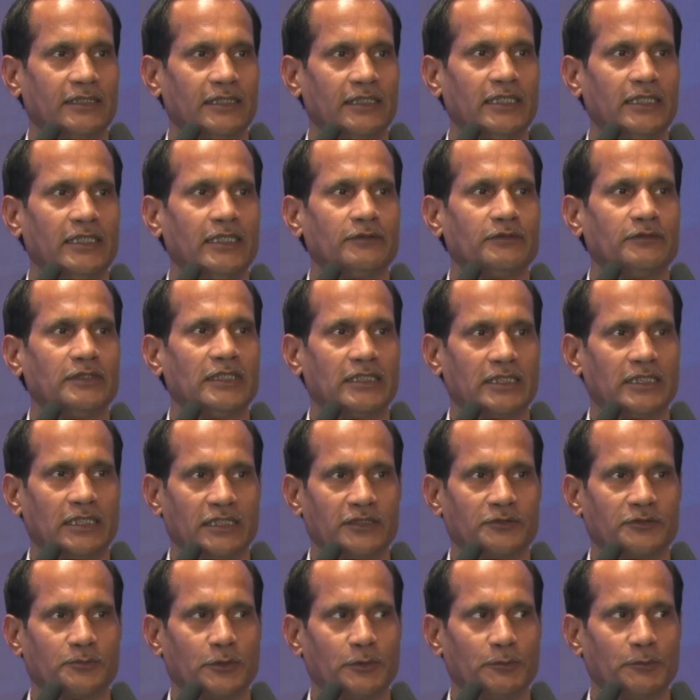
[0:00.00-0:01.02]
have the
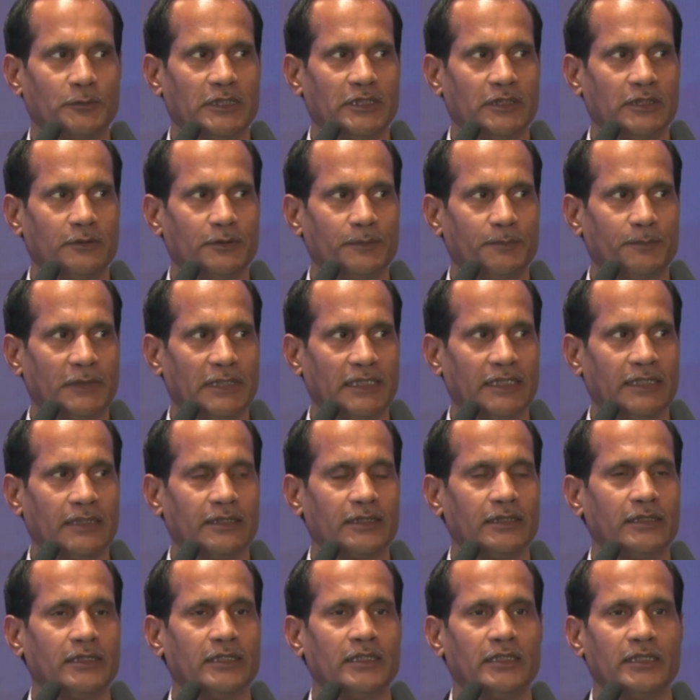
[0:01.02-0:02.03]
transformative effect.
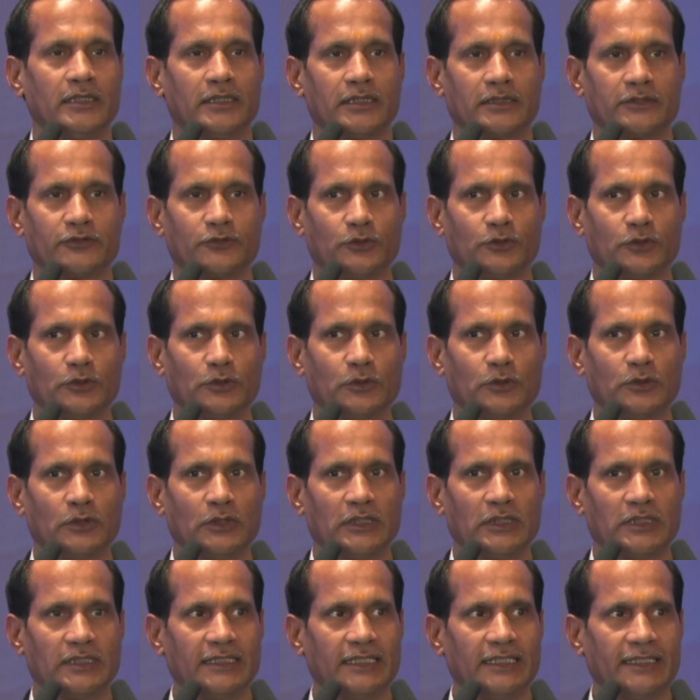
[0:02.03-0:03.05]
So
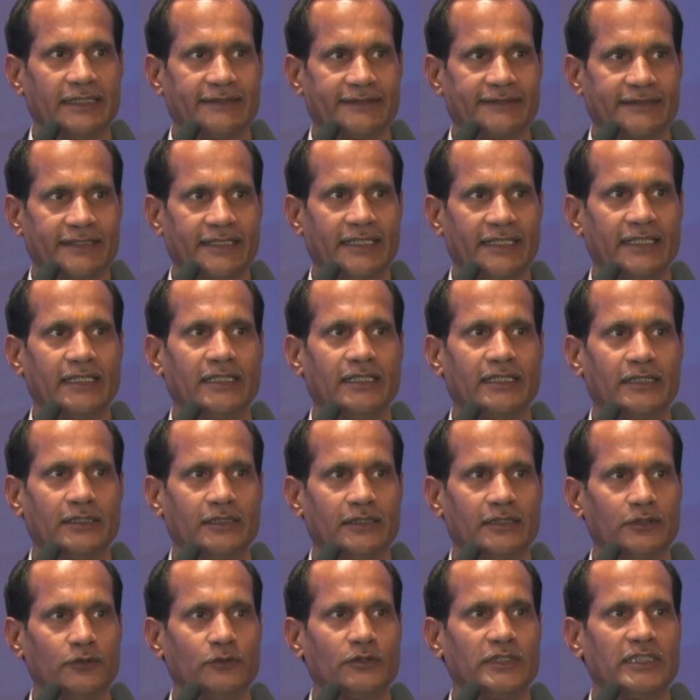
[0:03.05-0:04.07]
the scale
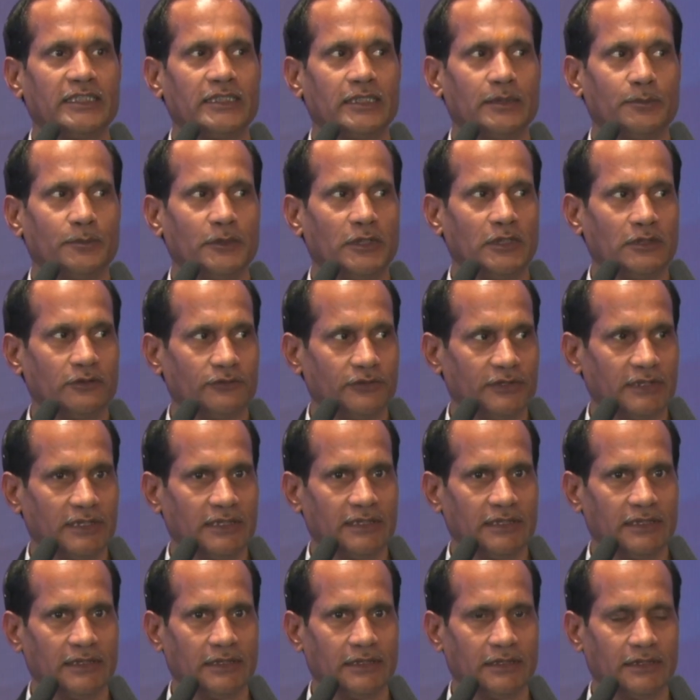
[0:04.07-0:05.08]
you can able to
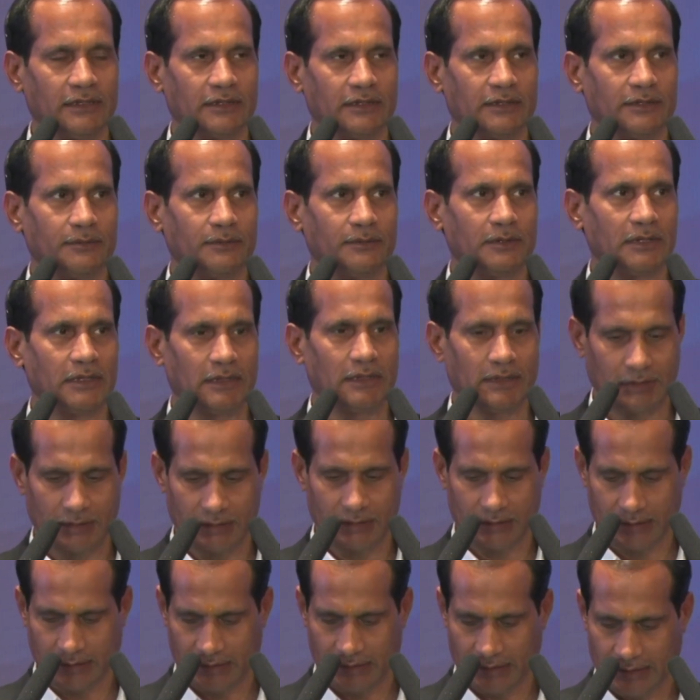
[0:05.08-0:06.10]
generate,
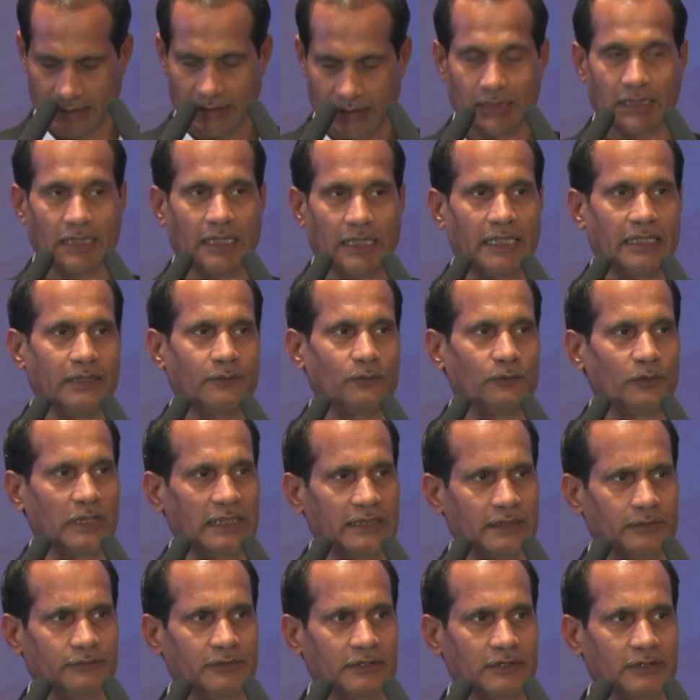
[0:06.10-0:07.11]
and
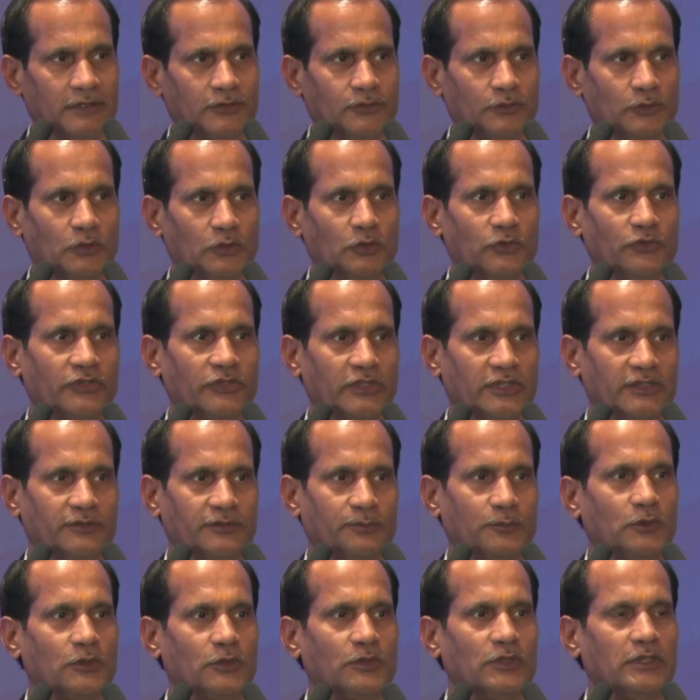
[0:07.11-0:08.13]
whatever the solutions
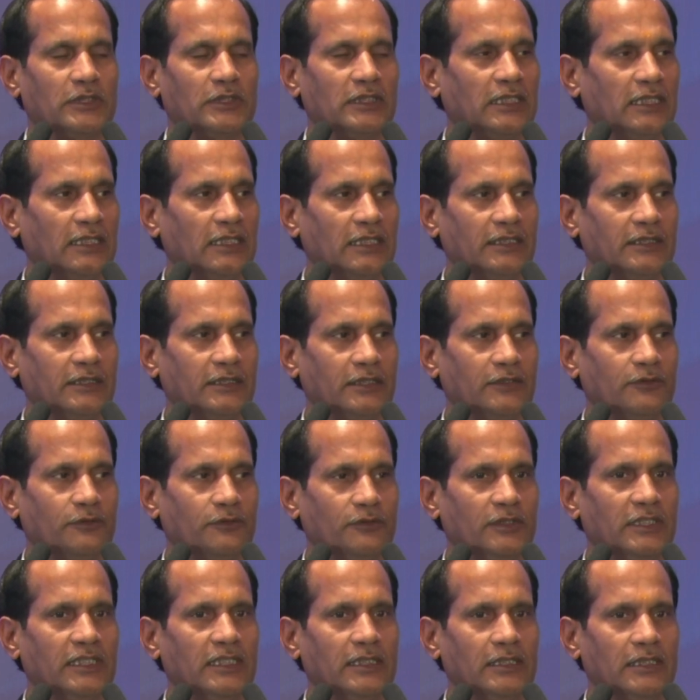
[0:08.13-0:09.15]
for related to
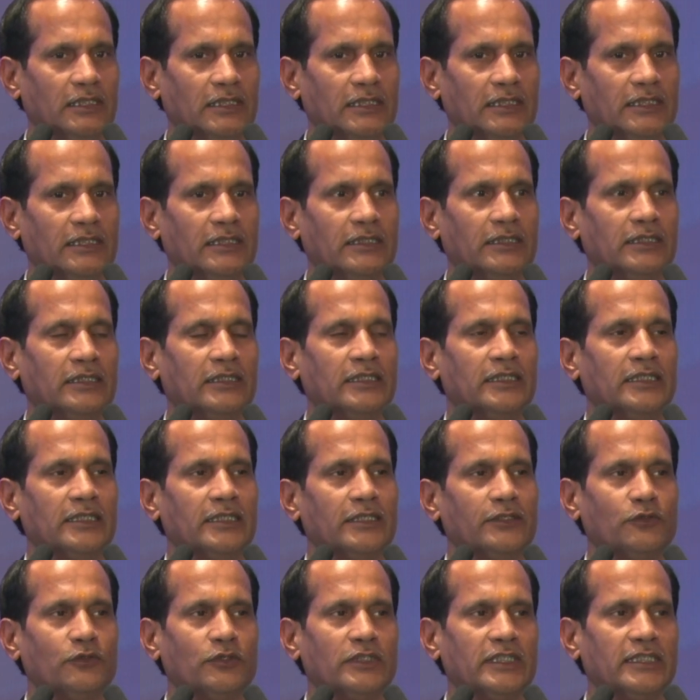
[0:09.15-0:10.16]
DRE,
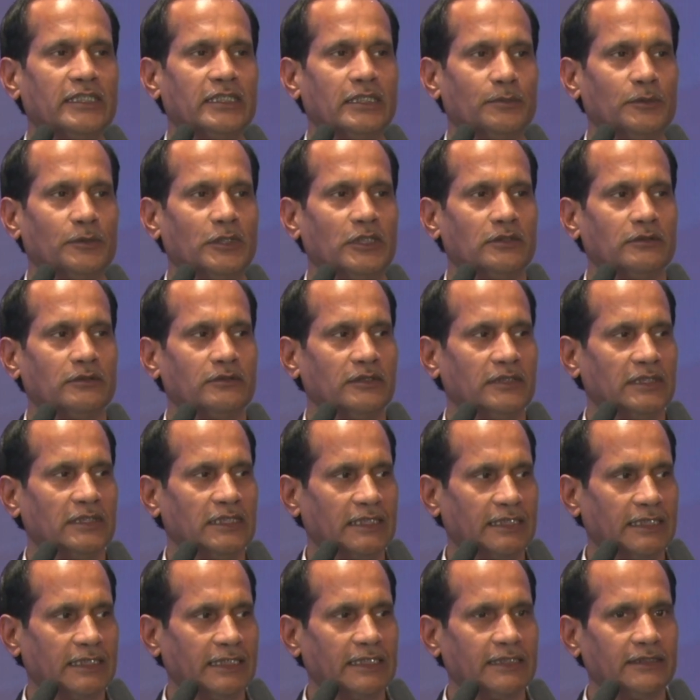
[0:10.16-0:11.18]
you can able to
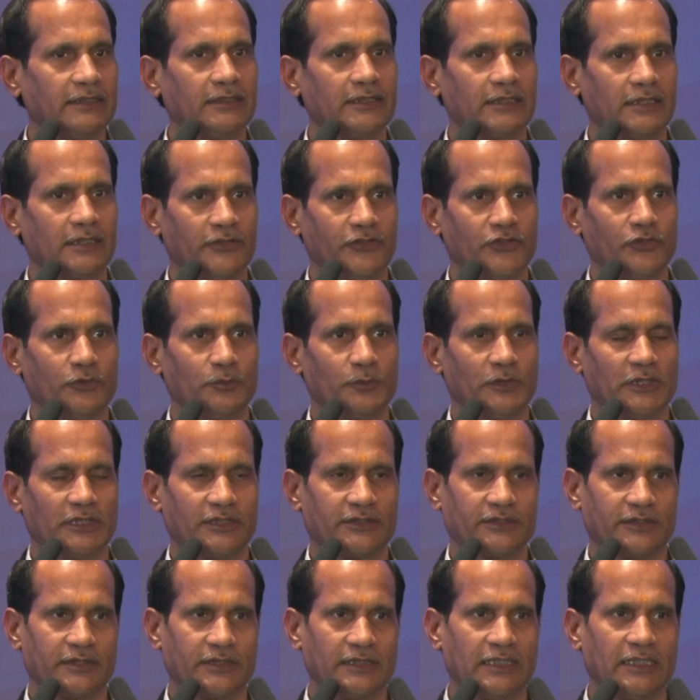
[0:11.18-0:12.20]
get the consumers.
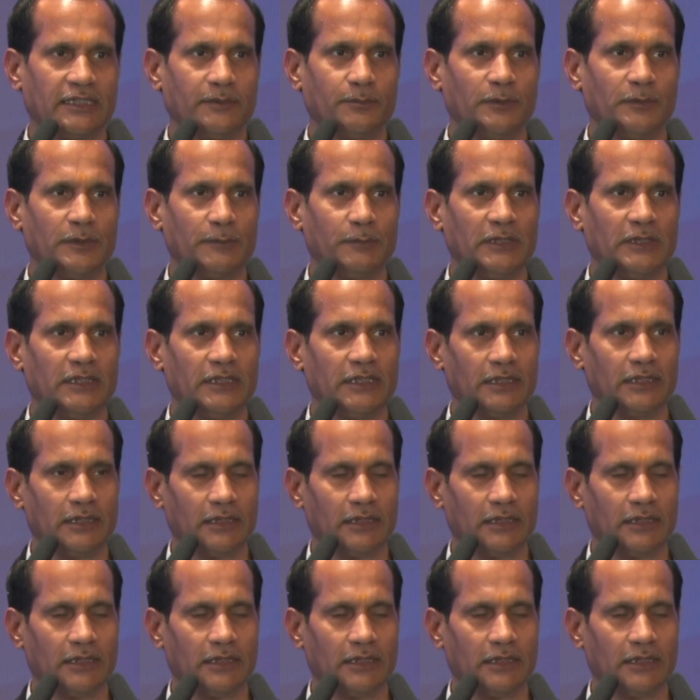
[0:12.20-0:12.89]
There may be the